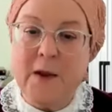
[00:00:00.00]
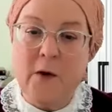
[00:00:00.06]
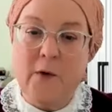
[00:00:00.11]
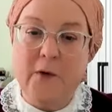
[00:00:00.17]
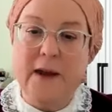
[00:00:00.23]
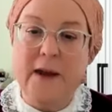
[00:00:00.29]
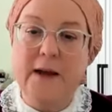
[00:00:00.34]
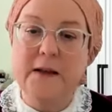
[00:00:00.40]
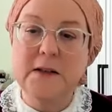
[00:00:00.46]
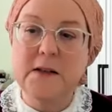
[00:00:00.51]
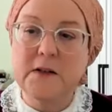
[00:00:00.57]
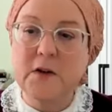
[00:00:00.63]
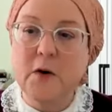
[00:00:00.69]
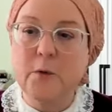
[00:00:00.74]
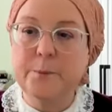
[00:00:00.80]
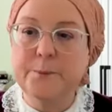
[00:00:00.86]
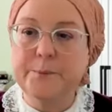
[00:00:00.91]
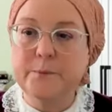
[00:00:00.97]
Okay,
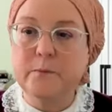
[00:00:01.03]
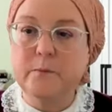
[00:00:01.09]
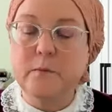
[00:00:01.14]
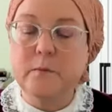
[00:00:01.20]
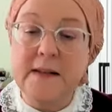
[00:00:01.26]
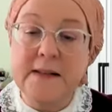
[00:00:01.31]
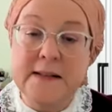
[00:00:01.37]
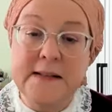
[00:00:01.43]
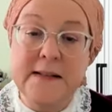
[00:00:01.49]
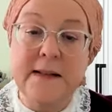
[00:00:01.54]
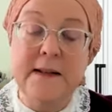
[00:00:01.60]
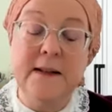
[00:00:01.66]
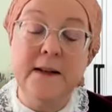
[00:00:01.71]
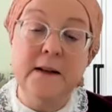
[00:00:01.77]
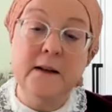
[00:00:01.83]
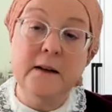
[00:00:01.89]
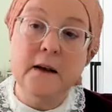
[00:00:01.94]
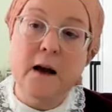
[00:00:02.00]
so
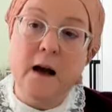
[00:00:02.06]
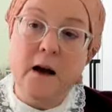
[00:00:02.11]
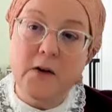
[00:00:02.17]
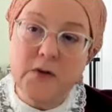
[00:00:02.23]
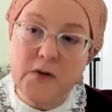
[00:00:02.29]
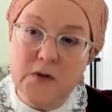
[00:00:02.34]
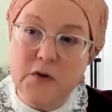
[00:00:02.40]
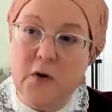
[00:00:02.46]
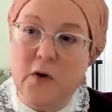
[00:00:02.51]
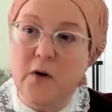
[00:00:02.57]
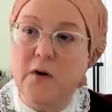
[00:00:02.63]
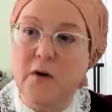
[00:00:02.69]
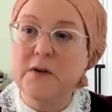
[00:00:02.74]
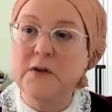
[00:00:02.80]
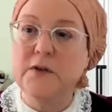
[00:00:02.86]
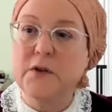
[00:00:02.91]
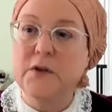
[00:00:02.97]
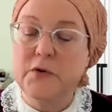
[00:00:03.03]
singing
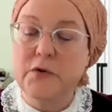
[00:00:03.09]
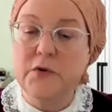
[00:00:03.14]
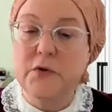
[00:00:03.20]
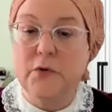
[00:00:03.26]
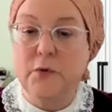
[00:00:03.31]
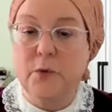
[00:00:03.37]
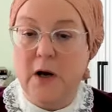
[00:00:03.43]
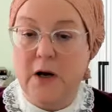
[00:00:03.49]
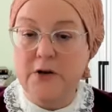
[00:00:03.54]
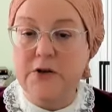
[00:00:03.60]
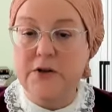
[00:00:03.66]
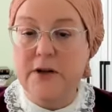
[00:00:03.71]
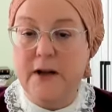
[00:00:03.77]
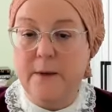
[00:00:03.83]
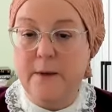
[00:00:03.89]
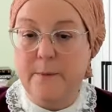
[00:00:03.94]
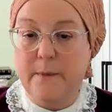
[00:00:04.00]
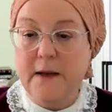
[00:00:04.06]
songs to
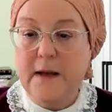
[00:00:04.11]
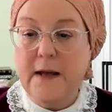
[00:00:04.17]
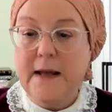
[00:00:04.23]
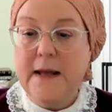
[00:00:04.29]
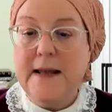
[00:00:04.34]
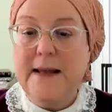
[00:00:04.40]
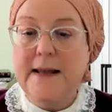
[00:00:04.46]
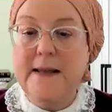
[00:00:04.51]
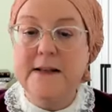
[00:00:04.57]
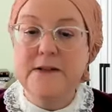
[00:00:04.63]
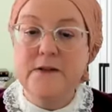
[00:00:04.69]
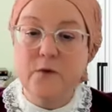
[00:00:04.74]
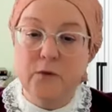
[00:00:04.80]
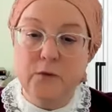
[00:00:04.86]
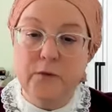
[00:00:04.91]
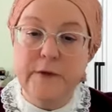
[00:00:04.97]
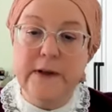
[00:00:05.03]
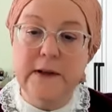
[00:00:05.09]
Hashem is
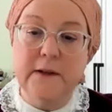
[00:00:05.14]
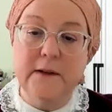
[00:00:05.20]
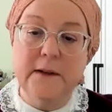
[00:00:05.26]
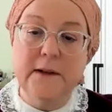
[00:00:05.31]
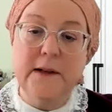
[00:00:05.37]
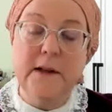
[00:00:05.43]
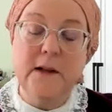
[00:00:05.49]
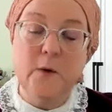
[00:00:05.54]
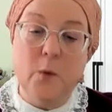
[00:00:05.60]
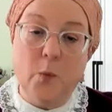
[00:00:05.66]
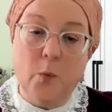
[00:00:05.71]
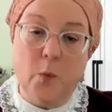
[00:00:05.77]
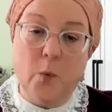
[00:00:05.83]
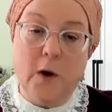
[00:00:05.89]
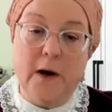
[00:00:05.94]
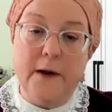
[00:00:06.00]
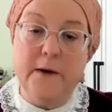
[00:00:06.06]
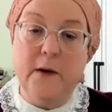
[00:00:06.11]
really
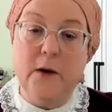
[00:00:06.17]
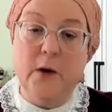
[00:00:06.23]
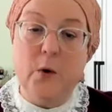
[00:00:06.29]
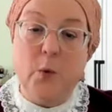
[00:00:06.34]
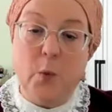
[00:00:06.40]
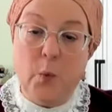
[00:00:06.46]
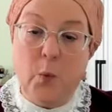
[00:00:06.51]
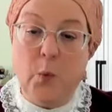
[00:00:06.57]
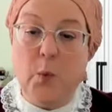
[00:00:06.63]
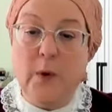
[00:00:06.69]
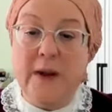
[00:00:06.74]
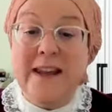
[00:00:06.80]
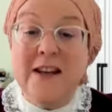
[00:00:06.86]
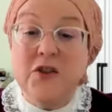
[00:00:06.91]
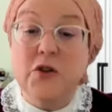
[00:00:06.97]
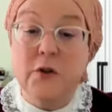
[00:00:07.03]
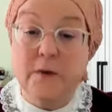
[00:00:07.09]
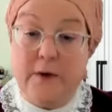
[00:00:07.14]
what
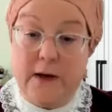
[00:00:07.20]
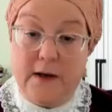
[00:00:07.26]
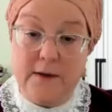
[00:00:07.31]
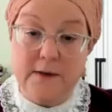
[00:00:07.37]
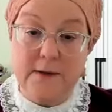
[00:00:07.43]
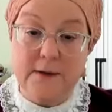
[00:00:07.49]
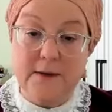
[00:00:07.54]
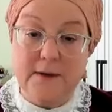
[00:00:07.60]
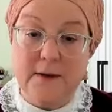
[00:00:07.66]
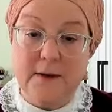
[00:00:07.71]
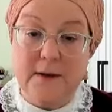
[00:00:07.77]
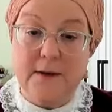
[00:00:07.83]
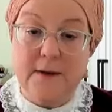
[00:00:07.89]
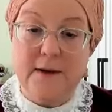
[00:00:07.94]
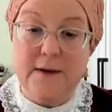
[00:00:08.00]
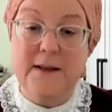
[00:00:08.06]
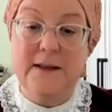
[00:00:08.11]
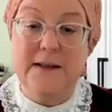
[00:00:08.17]
each of us
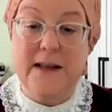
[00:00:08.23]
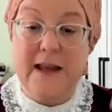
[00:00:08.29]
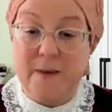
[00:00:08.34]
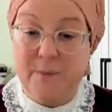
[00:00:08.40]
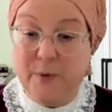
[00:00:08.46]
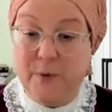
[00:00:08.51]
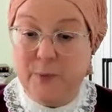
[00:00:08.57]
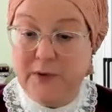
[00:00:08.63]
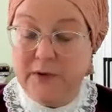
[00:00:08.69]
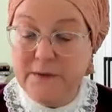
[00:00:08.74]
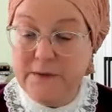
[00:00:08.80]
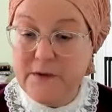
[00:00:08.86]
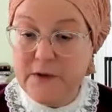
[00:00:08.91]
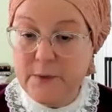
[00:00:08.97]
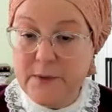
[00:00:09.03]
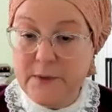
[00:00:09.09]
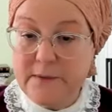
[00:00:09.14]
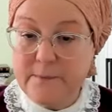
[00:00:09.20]
is capable of
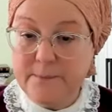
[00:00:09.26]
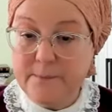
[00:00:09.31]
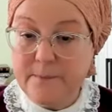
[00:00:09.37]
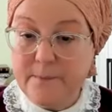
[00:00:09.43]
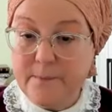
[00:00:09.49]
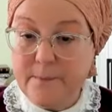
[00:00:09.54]
doing,